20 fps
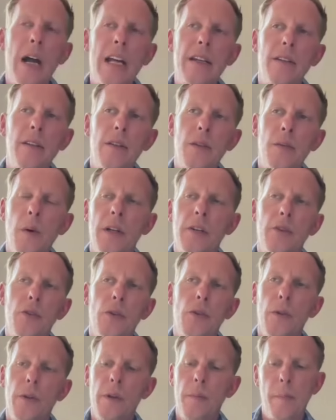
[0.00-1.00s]
where does one
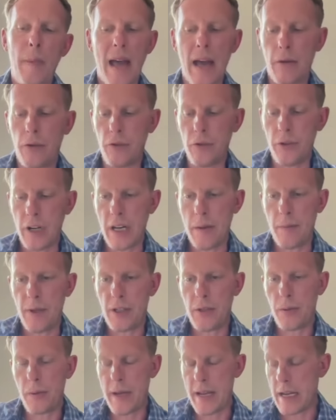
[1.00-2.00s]
draw the boundary
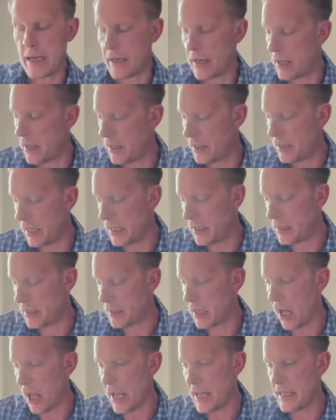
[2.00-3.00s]
between
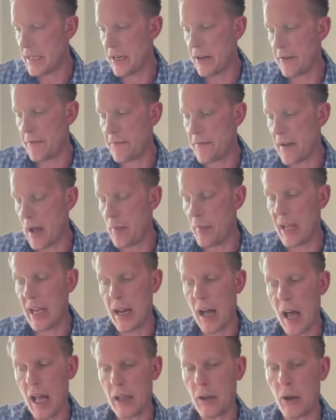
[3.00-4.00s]
this idea of
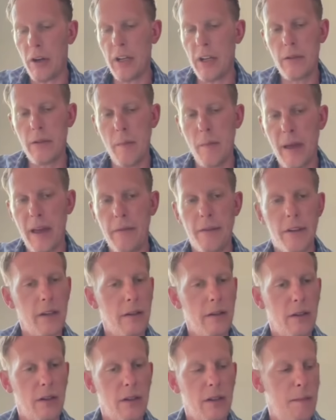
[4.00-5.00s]
family? Like, I got into a bit
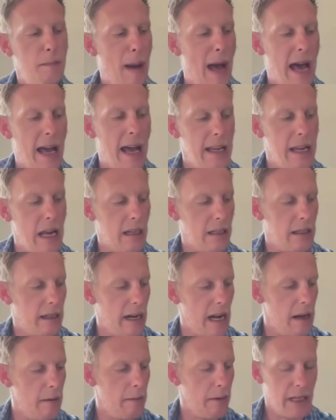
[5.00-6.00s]
of a spat
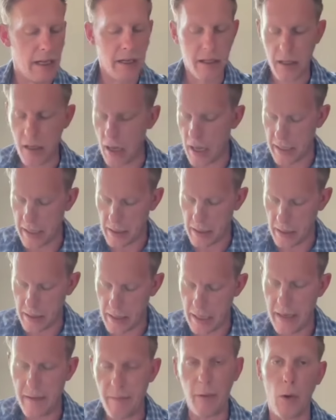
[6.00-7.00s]
yesterday with this guy,
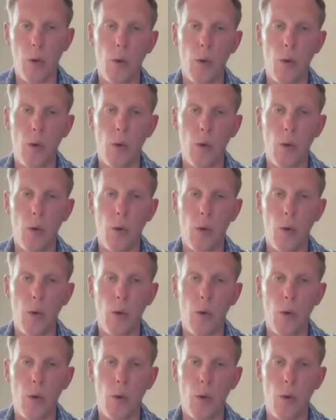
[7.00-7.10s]
Steve